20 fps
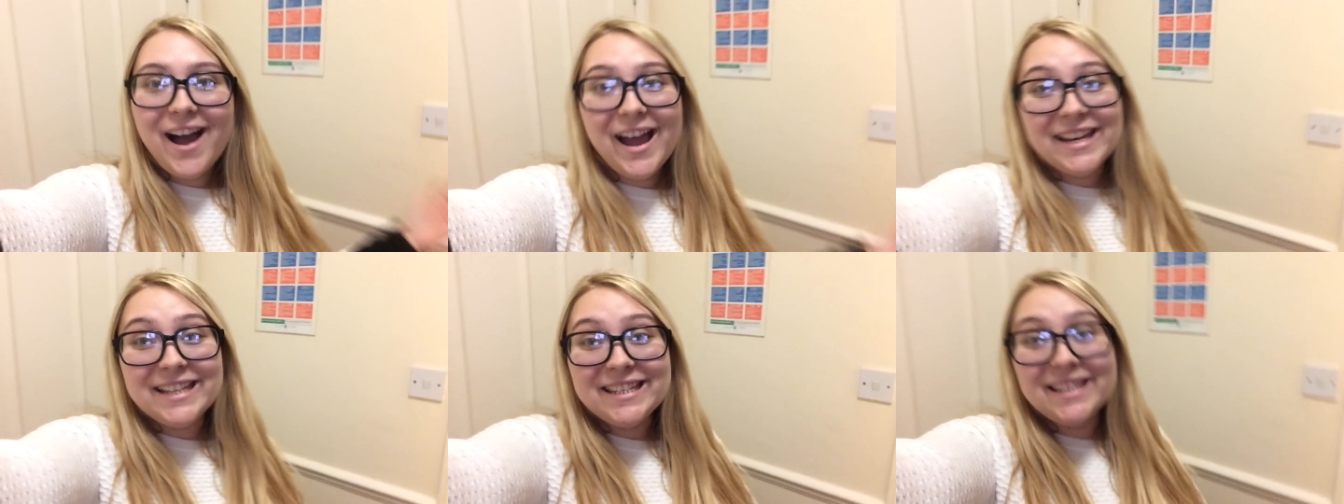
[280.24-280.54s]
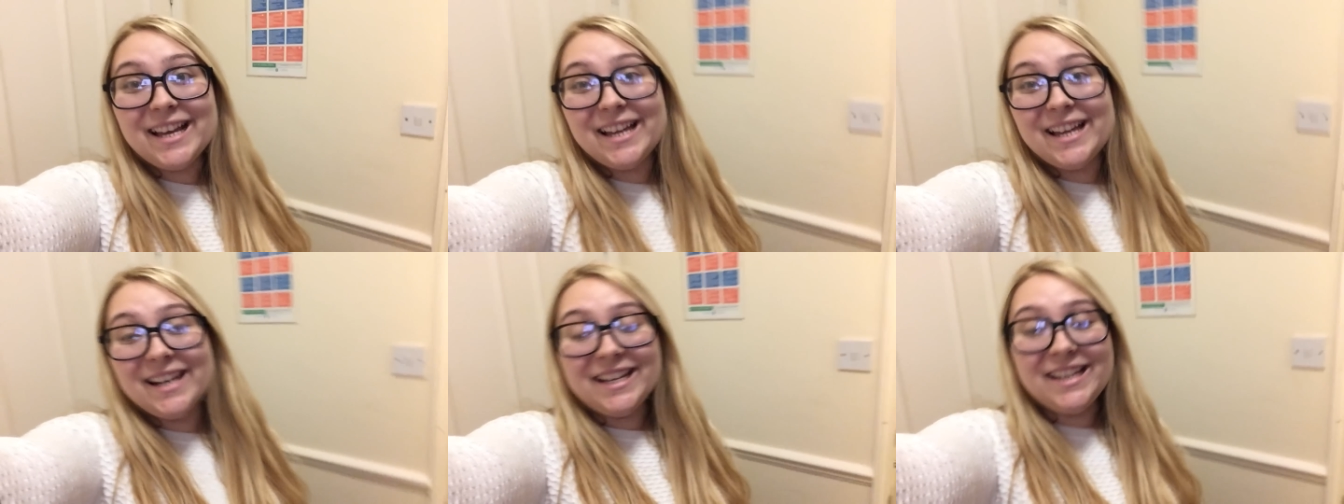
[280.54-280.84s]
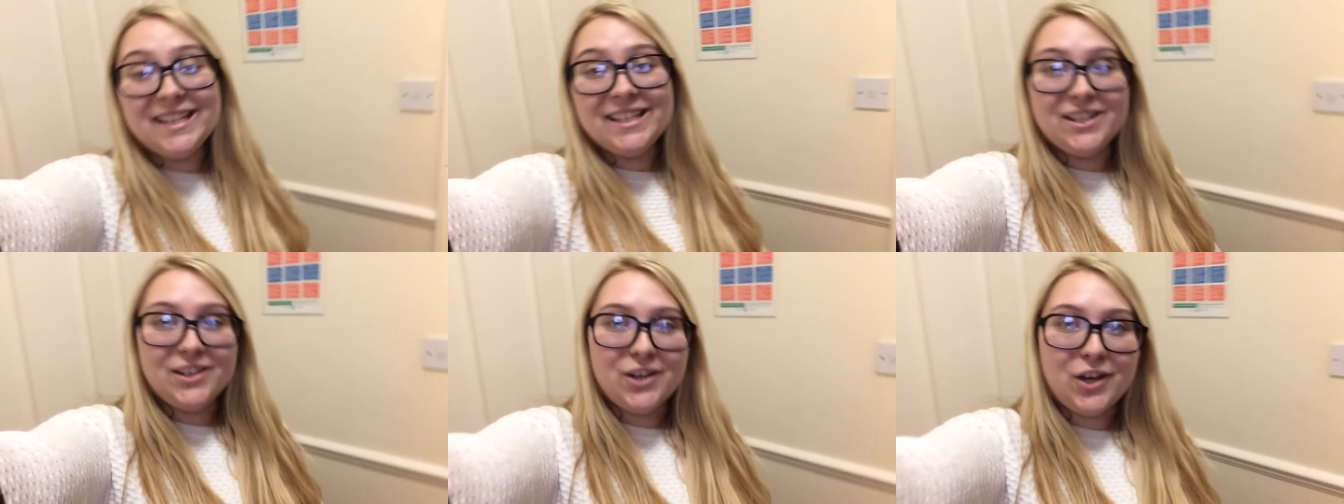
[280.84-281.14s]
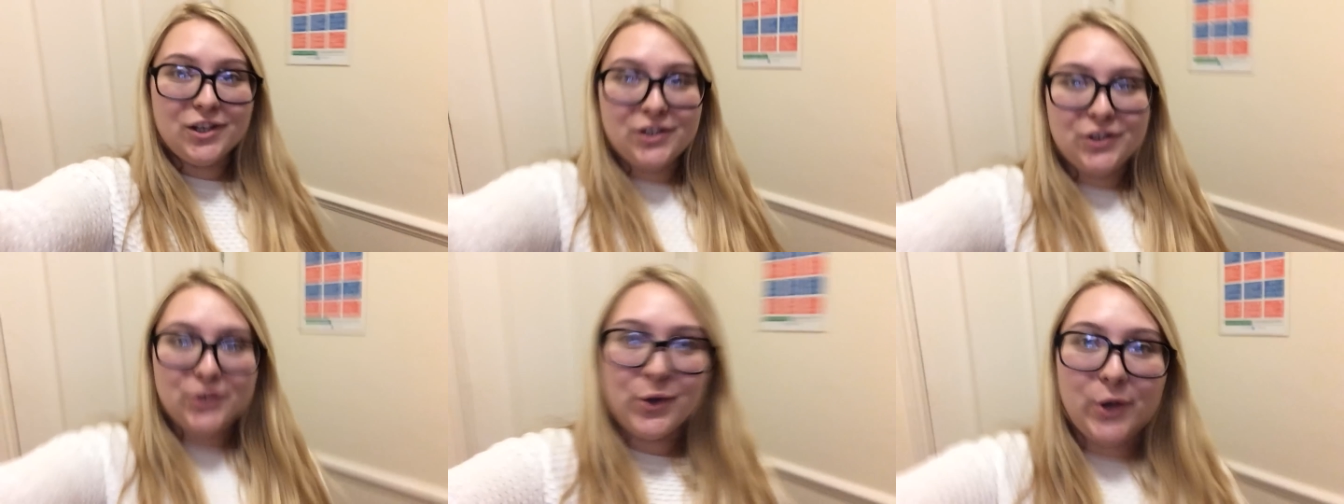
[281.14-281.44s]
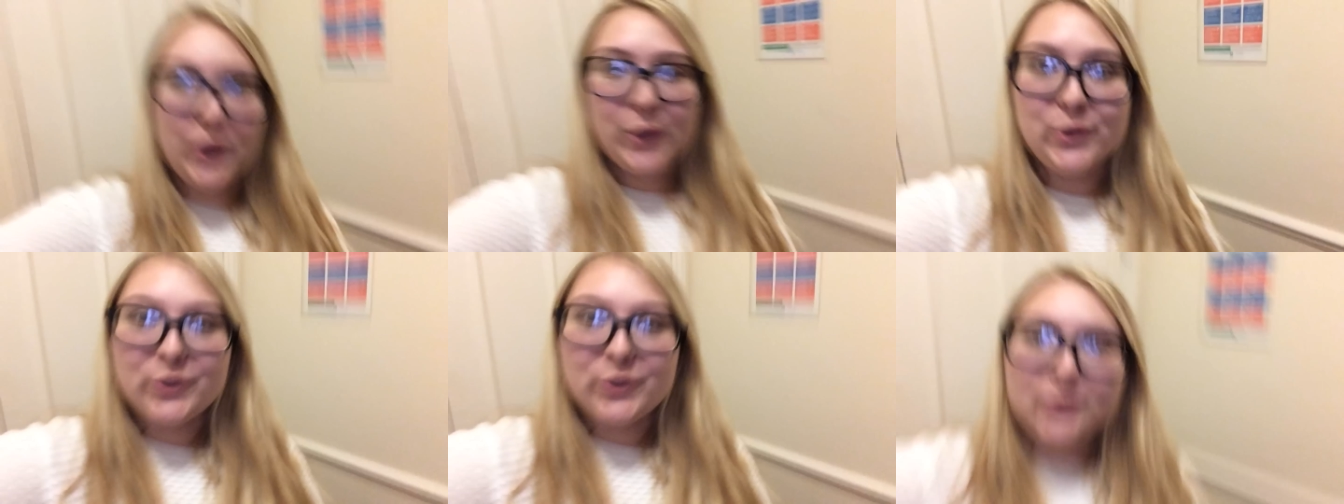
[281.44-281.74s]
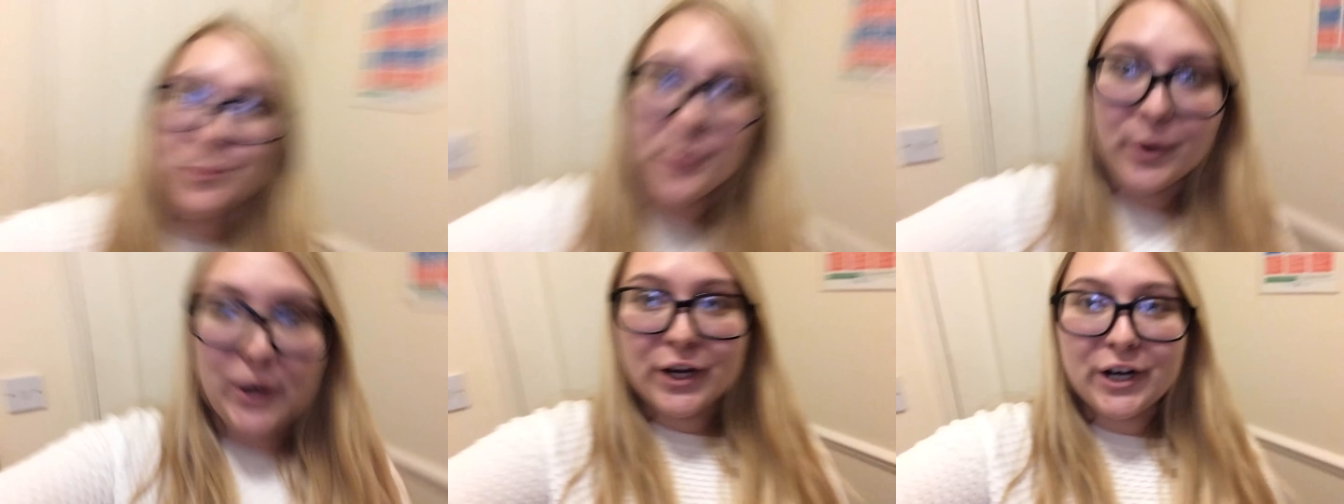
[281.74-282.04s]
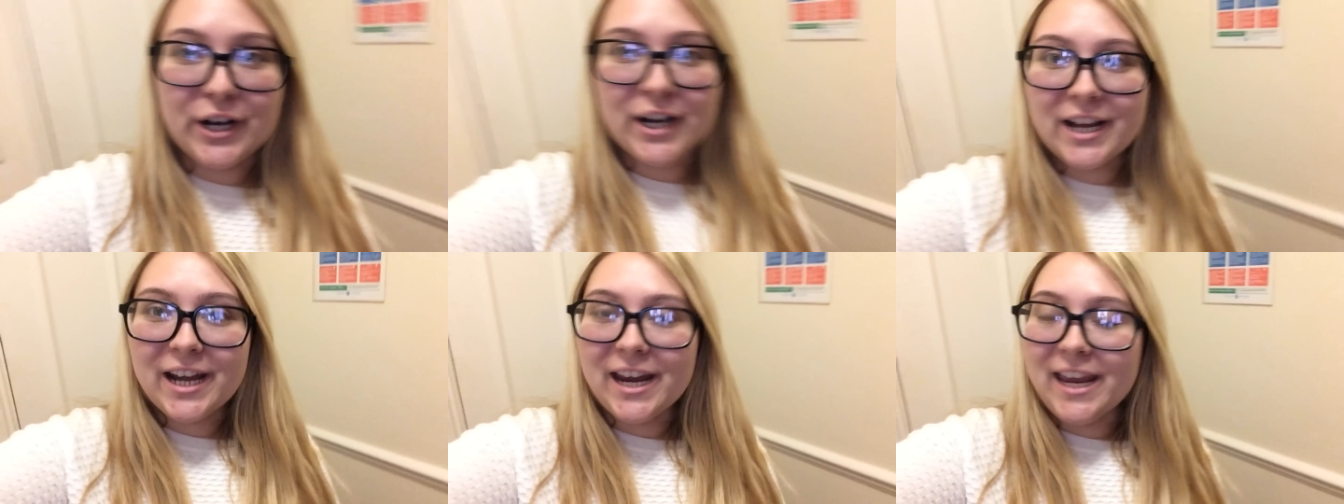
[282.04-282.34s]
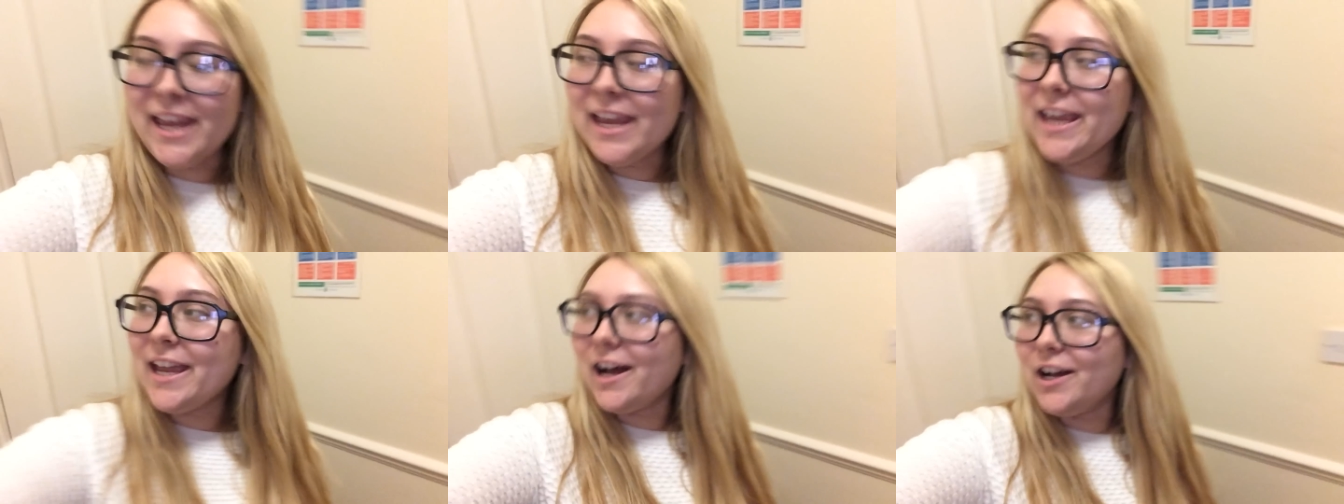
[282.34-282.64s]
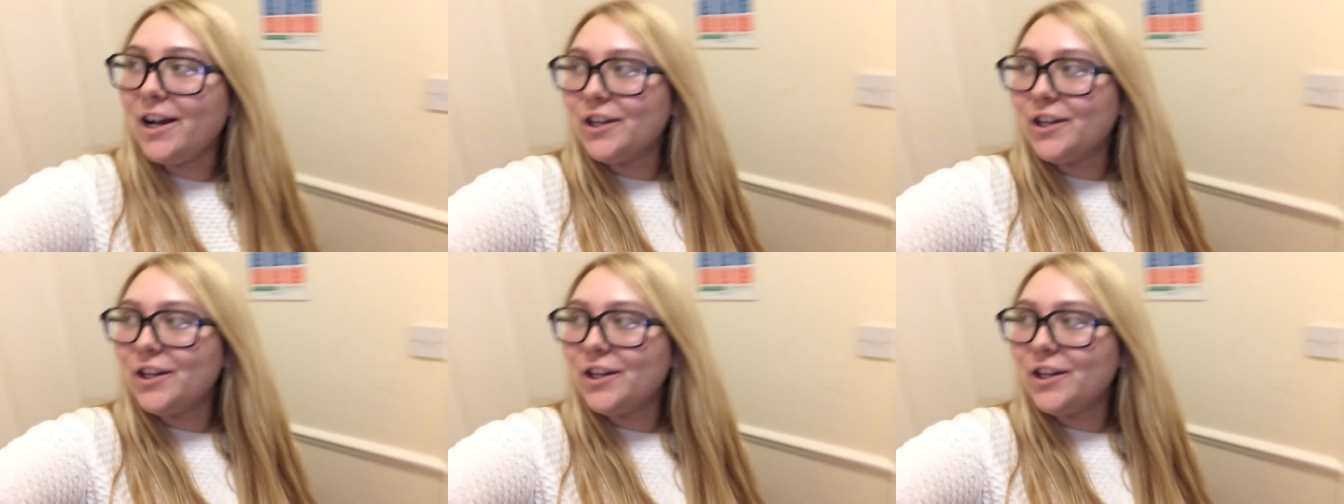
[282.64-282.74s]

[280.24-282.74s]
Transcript: I decided not to go to Burger King.